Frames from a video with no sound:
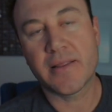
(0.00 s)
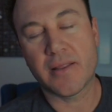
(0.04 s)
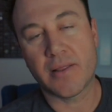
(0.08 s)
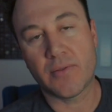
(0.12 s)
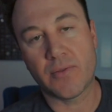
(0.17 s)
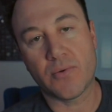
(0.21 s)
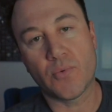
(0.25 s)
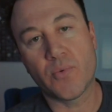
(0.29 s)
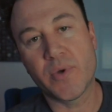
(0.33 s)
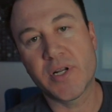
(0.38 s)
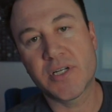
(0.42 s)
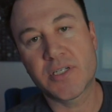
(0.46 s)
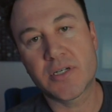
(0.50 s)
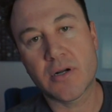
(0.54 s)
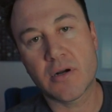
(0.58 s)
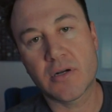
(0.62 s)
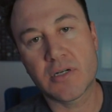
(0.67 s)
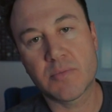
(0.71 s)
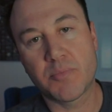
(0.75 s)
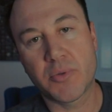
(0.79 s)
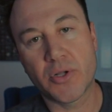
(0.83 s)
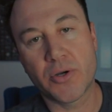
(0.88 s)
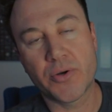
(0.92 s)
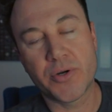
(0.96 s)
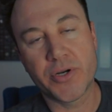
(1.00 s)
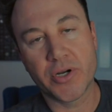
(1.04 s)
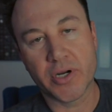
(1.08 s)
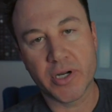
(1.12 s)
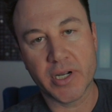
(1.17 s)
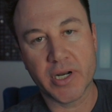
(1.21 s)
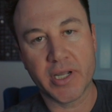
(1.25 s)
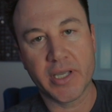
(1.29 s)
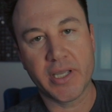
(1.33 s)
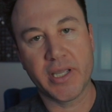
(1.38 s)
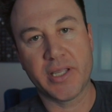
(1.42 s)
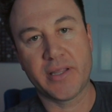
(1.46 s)
that the wind starts blowing, you're
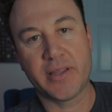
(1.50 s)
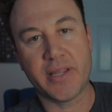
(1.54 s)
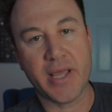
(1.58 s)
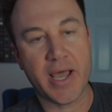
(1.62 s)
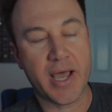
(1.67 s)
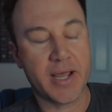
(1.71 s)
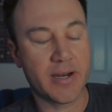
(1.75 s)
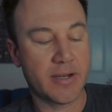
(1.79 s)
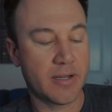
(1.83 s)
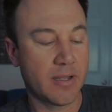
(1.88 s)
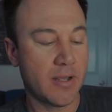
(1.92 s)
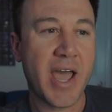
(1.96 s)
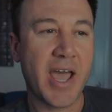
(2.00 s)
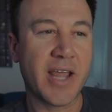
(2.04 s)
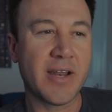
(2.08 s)
going to get that.